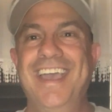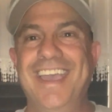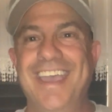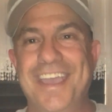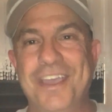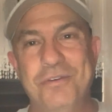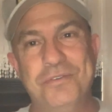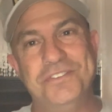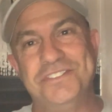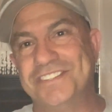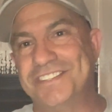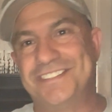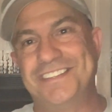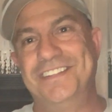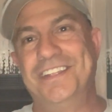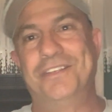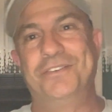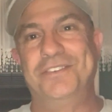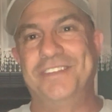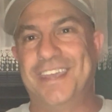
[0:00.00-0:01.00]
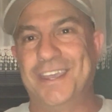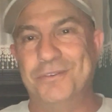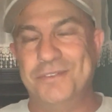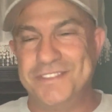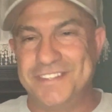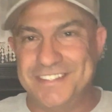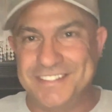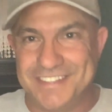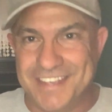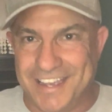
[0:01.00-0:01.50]
It was just another day with
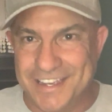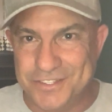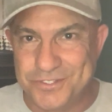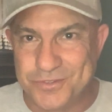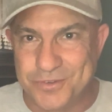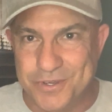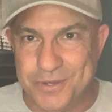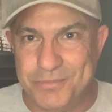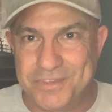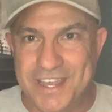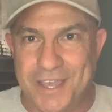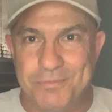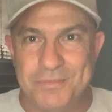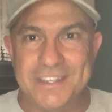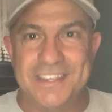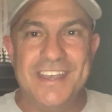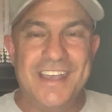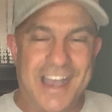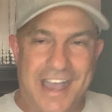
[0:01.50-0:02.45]
these guys screaming at me.